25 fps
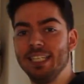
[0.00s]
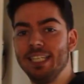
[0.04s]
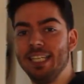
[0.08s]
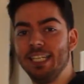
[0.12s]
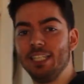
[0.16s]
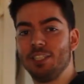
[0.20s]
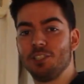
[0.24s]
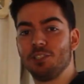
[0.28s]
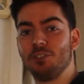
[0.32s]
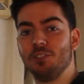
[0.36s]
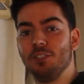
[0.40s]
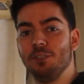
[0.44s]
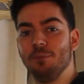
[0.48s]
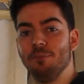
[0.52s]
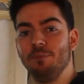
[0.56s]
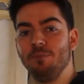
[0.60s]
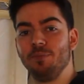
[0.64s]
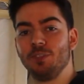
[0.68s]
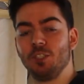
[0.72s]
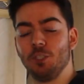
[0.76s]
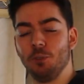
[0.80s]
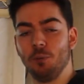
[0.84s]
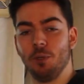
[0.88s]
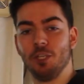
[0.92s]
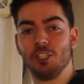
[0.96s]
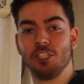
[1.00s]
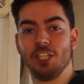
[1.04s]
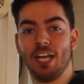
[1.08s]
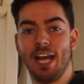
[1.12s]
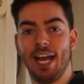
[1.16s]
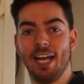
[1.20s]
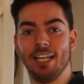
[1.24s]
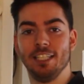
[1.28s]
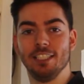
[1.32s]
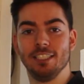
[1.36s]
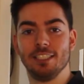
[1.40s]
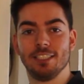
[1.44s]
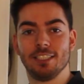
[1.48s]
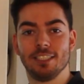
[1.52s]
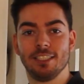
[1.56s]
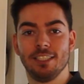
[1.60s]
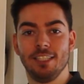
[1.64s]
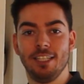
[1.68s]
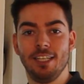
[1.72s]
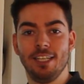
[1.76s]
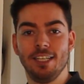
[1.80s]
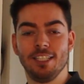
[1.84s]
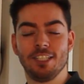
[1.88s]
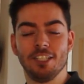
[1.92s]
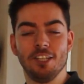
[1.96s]
this room to wash your hands.
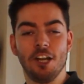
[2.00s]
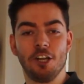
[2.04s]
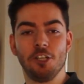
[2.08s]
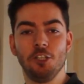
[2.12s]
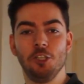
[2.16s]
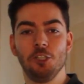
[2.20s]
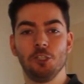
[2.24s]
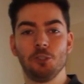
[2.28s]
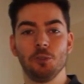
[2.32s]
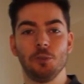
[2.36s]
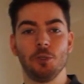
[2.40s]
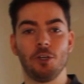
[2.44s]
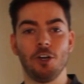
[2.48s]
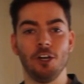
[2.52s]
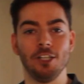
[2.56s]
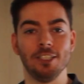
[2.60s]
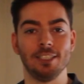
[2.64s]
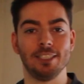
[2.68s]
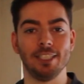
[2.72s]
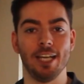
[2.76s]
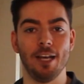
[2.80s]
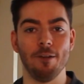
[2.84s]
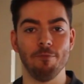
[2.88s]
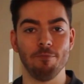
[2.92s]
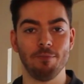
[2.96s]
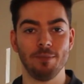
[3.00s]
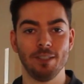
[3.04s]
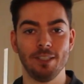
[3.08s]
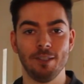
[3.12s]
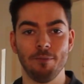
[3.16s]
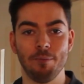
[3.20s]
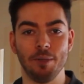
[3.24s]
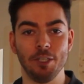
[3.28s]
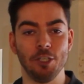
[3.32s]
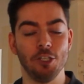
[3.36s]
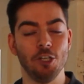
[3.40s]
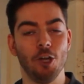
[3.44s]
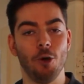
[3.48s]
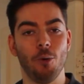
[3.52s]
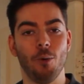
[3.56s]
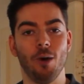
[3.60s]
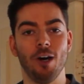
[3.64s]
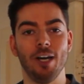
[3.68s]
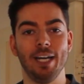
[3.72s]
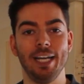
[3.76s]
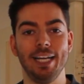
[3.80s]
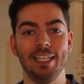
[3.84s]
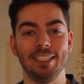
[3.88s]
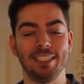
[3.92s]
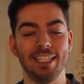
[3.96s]
It's an unusual concept, but you know
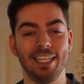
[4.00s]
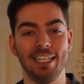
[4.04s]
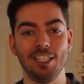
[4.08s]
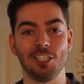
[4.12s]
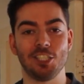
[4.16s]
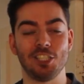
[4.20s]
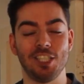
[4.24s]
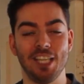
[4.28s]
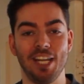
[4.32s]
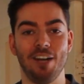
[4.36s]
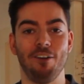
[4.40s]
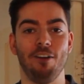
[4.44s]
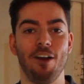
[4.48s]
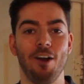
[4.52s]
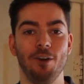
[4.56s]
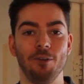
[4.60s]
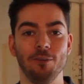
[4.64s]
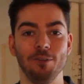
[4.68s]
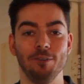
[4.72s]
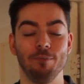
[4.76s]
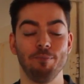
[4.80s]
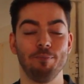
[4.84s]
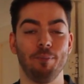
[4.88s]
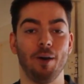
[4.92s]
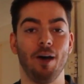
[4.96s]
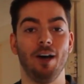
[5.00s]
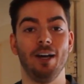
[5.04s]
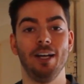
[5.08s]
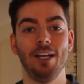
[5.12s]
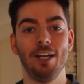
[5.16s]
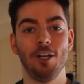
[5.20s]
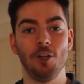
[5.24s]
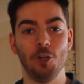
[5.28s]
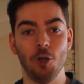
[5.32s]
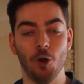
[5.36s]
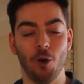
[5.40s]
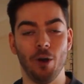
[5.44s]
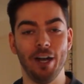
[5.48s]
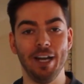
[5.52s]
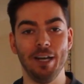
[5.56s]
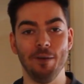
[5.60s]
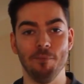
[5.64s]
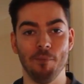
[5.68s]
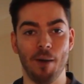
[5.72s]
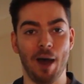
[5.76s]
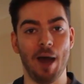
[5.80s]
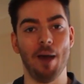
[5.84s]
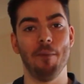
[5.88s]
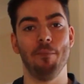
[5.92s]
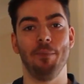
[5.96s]
what? It's each to their own, but not in
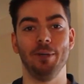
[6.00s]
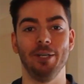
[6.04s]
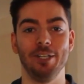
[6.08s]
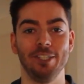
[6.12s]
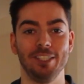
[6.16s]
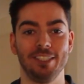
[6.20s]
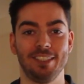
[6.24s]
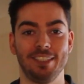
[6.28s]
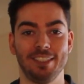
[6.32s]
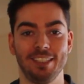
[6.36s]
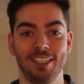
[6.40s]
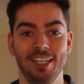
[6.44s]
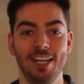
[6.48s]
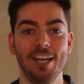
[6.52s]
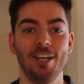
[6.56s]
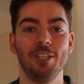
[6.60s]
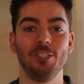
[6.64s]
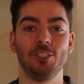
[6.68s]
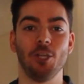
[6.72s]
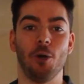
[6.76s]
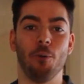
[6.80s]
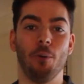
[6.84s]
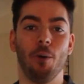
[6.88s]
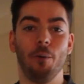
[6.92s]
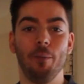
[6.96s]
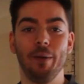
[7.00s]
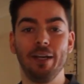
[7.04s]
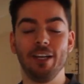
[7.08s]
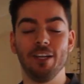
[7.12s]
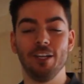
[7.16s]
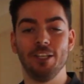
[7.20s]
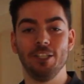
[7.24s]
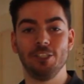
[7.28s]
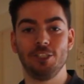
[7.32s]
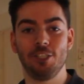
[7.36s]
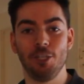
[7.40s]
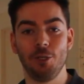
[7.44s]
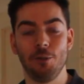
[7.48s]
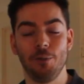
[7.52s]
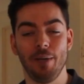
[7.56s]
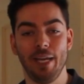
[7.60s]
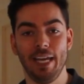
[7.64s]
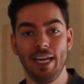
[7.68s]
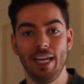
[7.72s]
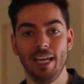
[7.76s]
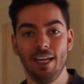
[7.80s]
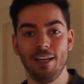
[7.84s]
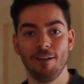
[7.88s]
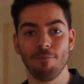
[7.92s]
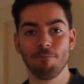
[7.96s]
my books. So what we're gonna do
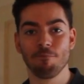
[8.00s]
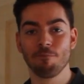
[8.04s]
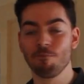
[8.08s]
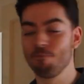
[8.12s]
here